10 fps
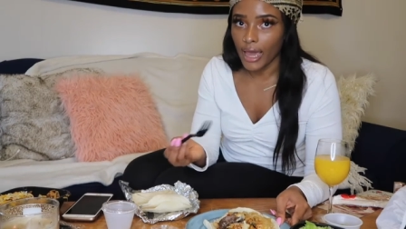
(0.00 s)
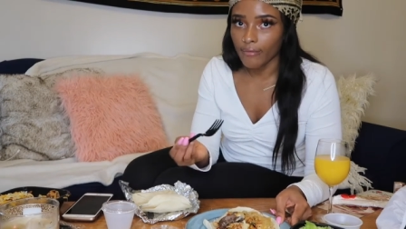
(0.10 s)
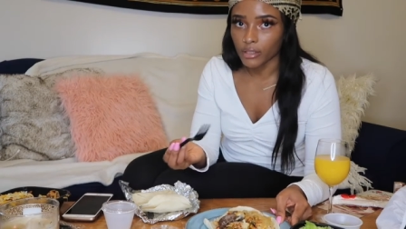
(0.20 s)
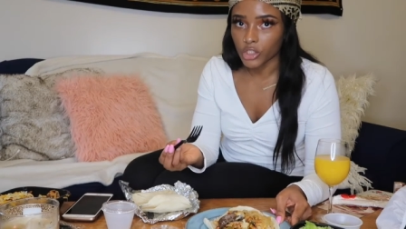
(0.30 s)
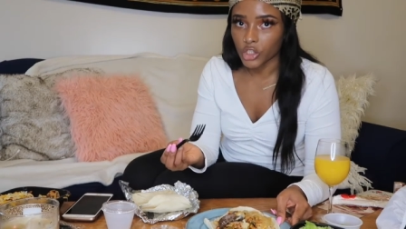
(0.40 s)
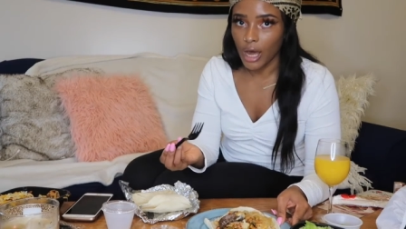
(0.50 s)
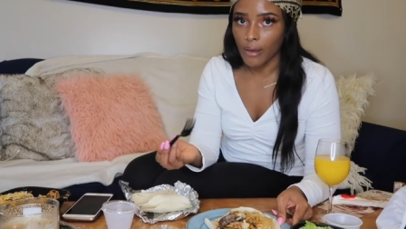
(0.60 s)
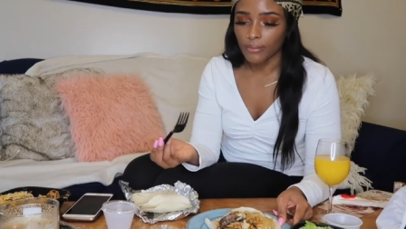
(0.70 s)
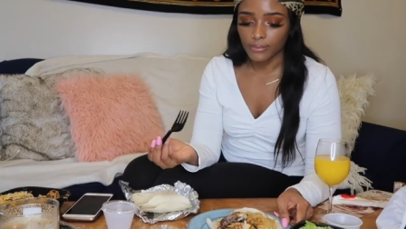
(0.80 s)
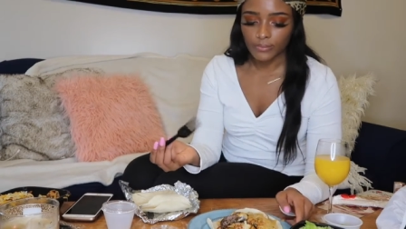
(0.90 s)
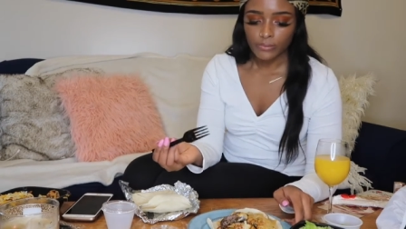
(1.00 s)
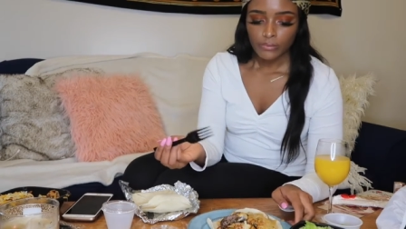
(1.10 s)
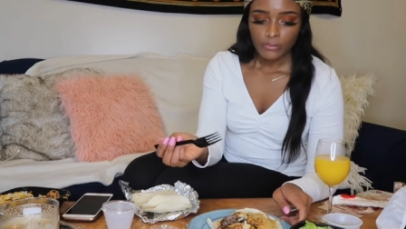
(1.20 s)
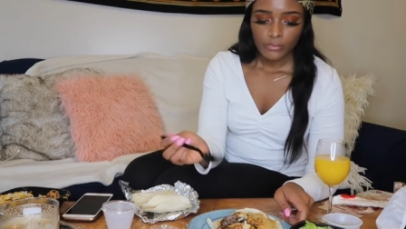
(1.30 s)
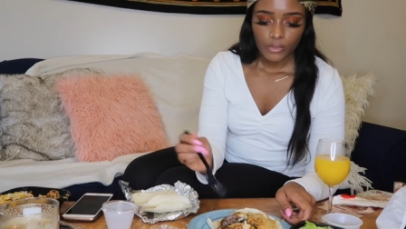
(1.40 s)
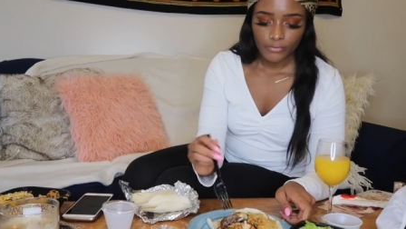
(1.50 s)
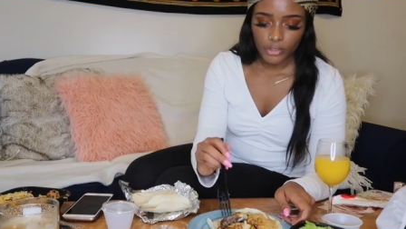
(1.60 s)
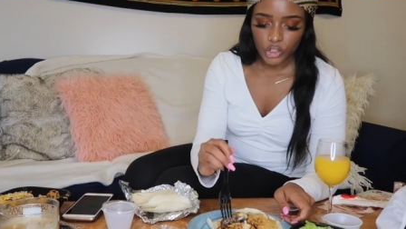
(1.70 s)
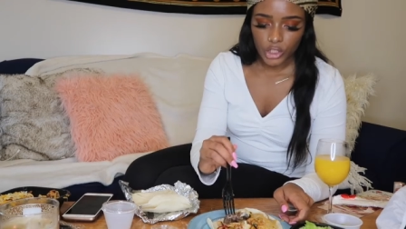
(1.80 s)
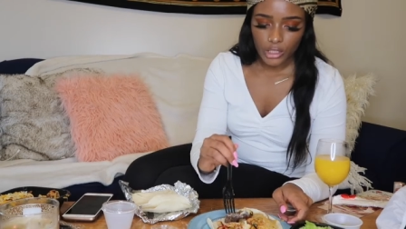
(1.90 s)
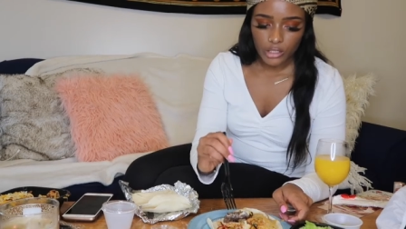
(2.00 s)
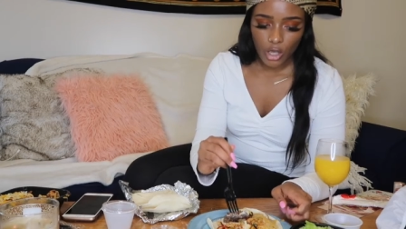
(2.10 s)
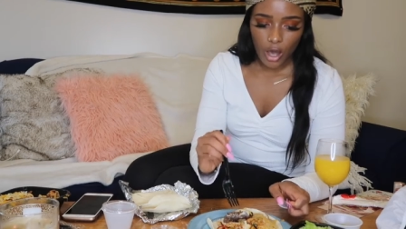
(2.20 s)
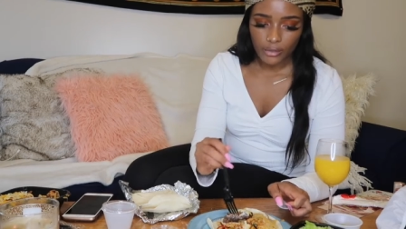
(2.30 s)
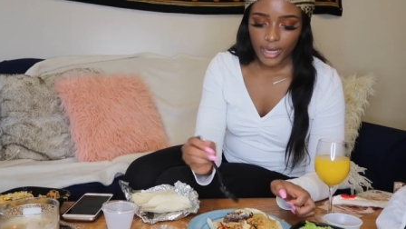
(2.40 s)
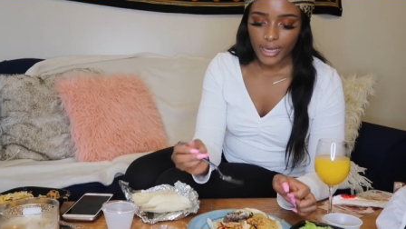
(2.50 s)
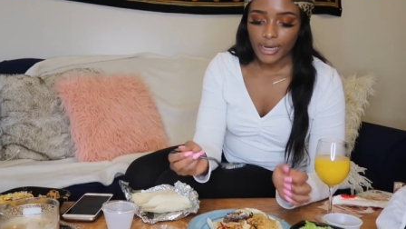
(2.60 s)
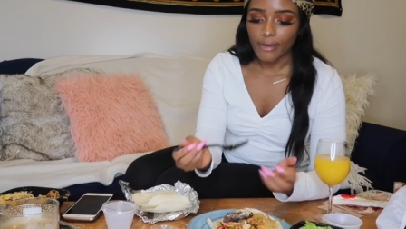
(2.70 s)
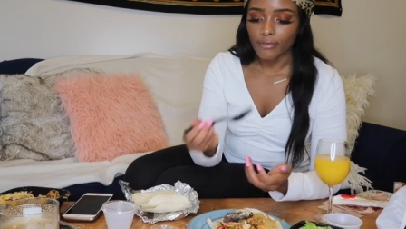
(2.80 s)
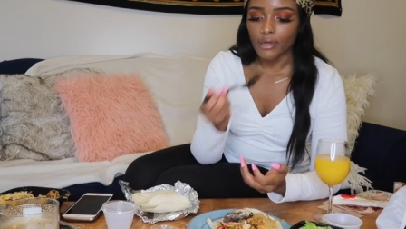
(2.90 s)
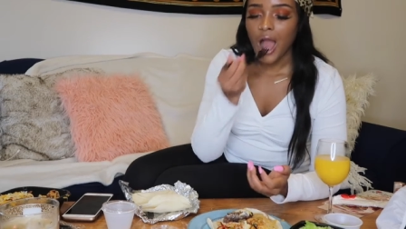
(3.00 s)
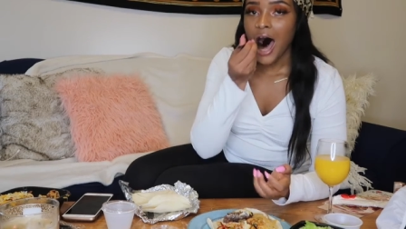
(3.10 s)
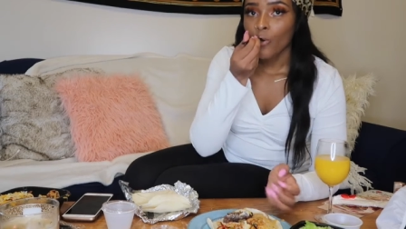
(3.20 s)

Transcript: ever shop for jeans online ever.